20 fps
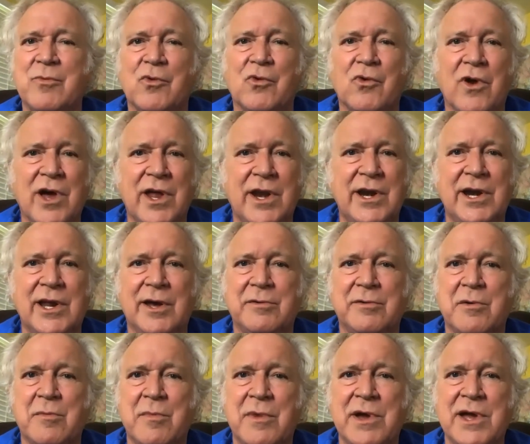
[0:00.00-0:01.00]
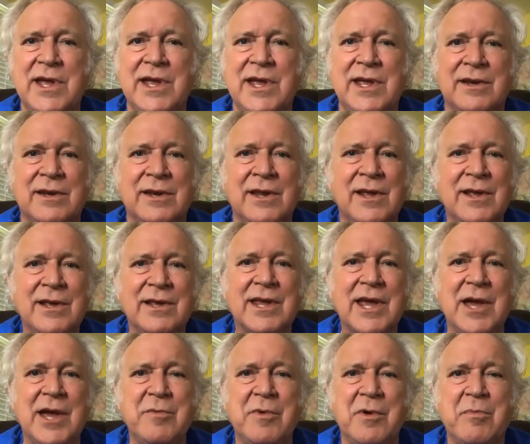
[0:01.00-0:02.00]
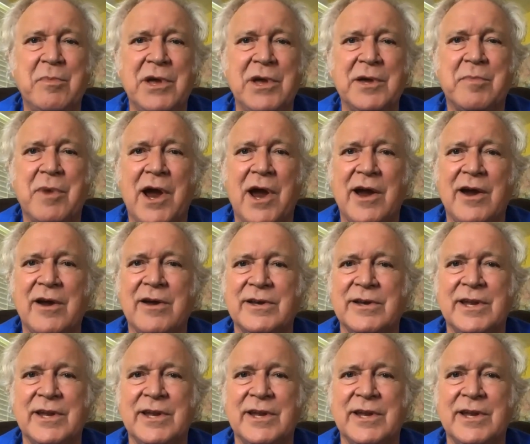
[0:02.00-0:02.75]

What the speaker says: running up to me and gave me a big bear hug.